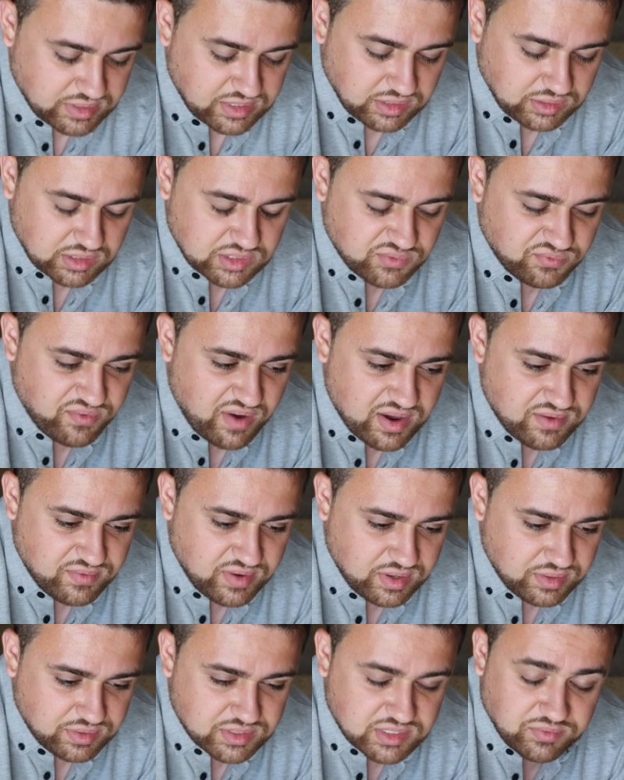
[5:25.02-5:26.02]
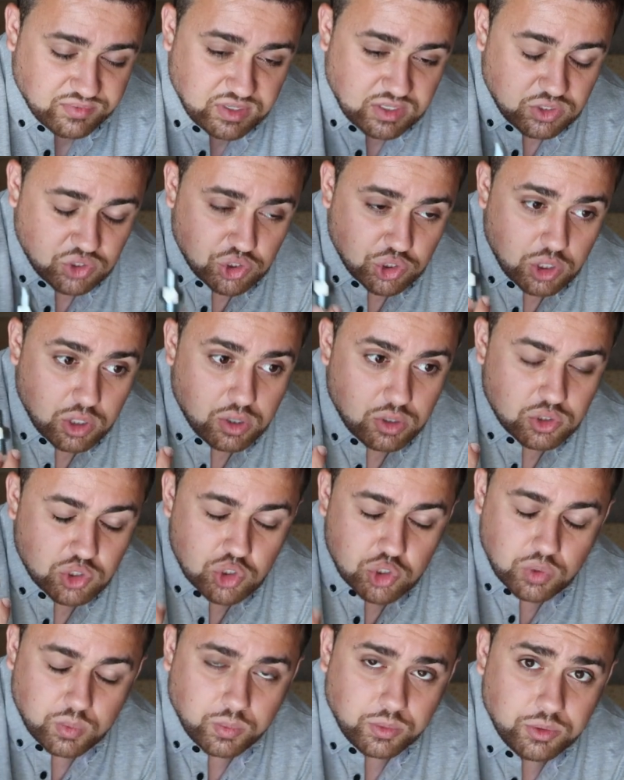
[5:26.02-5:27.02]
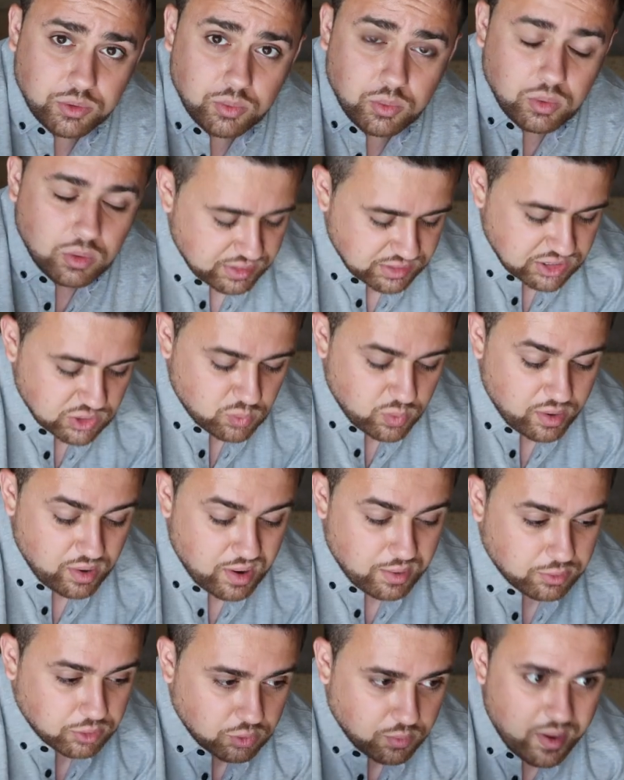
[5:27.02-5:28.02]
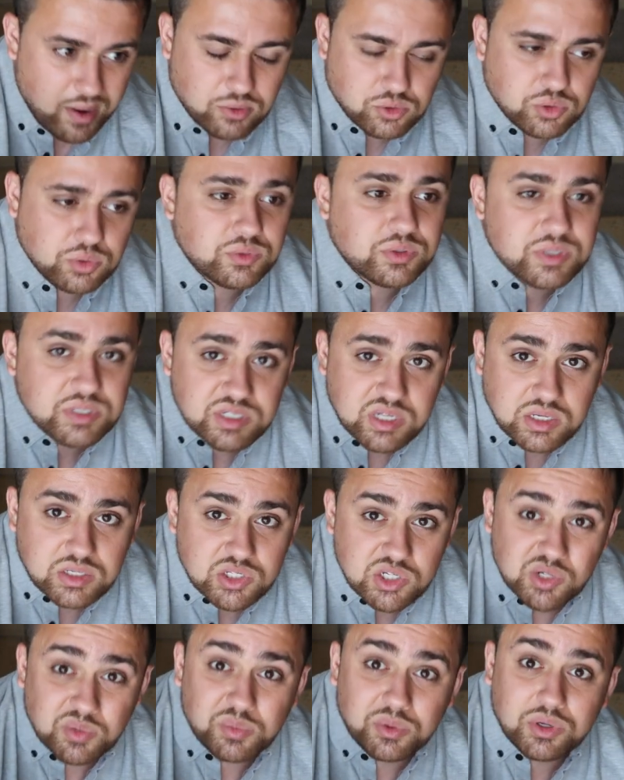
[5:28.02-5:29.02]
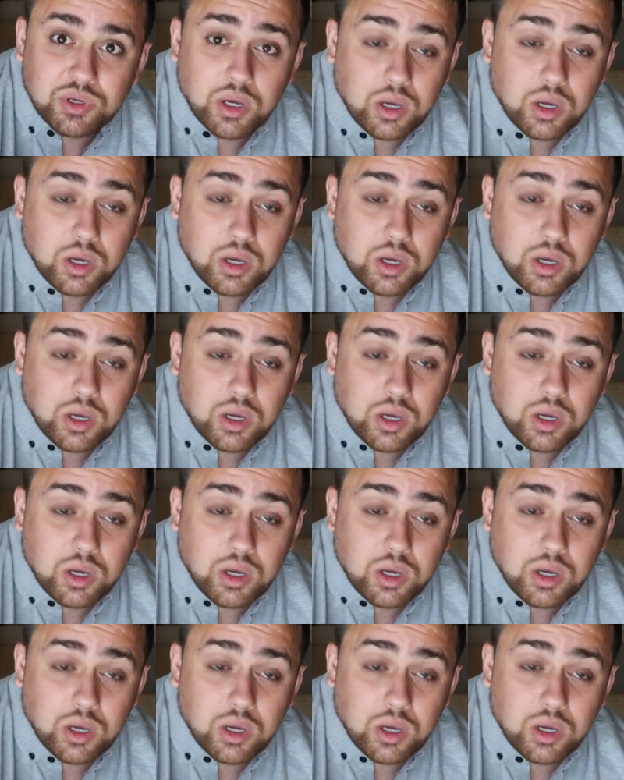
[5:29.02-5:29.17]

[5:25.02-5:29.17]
can take this five eighths of an inch screw, and this is where our ground truthing sensor will